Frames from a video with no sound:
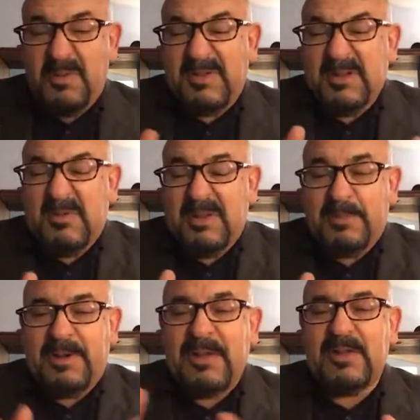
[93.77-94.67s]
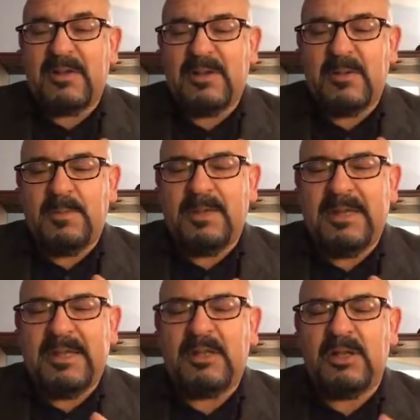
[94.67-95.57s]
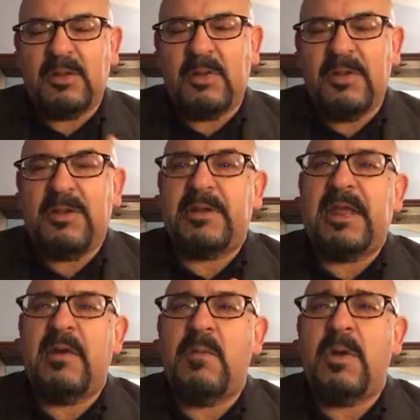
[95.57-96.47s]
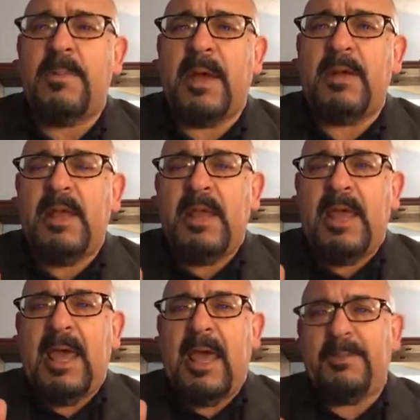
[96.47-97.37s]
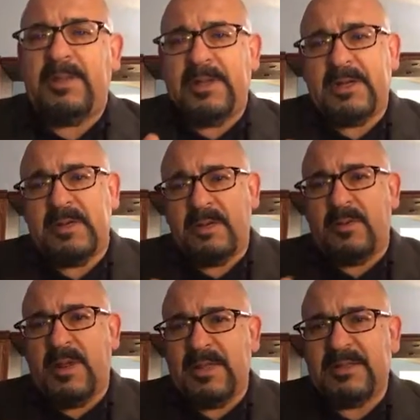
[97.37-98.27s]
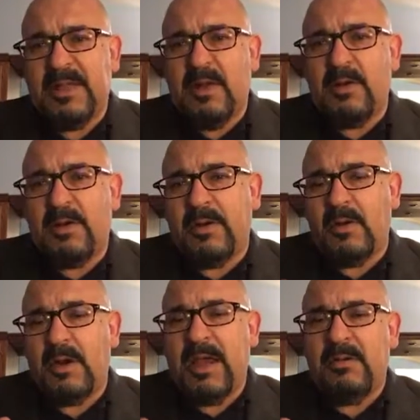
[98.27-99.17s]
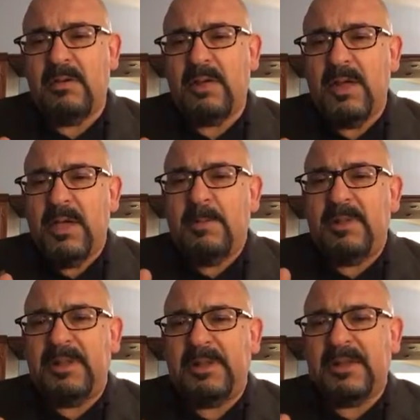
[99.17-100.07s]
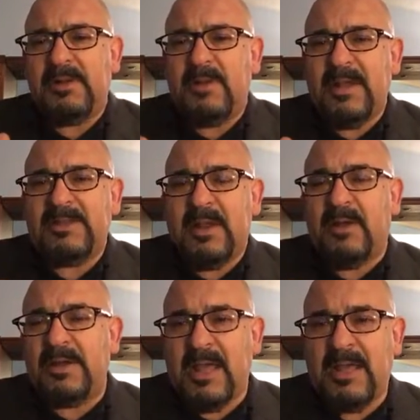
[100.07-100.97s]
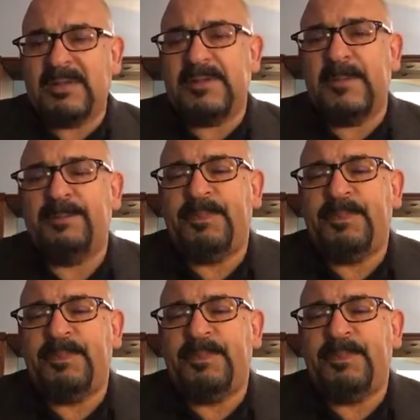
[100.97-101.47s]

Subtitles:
But it's not really a political career. They care more about how politically correct they are, or how politically correct they are not.